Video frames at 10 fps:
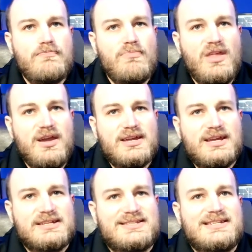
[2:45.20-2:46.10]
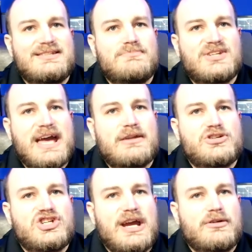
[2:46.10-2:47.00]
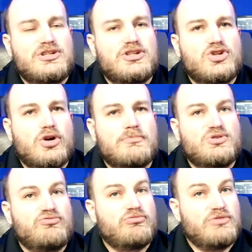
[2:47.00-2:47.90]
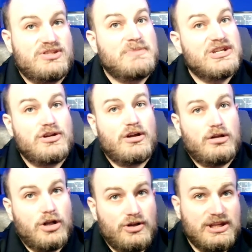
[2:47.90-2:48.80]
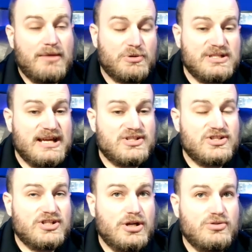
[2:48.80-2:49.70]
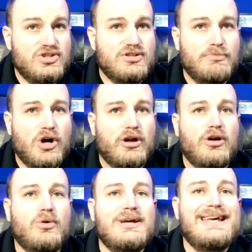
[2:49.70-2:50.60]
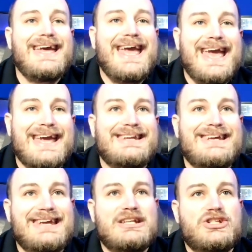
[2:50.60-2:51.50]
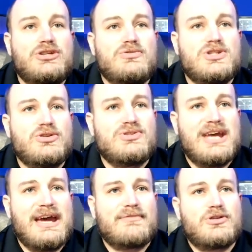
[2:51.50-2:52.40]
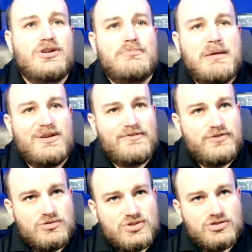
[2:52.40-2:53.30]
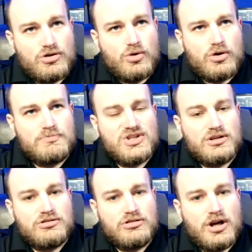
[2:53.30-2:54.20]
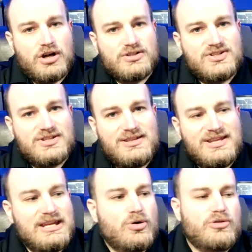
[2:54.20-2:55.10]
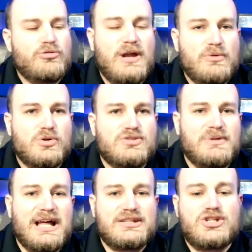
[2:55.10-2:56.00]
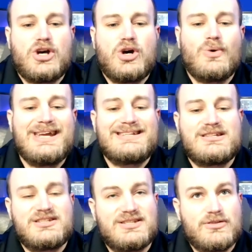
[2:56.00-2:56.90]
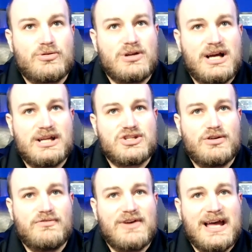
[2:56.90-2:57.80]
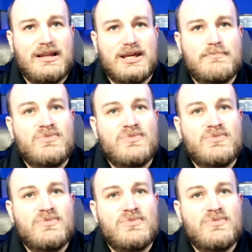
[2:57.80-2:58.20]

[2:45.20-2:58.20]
You could see some scattered showers and storms, especially along the upper Texas coast tomorrow and into Tuesday afternoon. Maybe a few storms across the northern Edwards Plateau into the southern Concho Valley.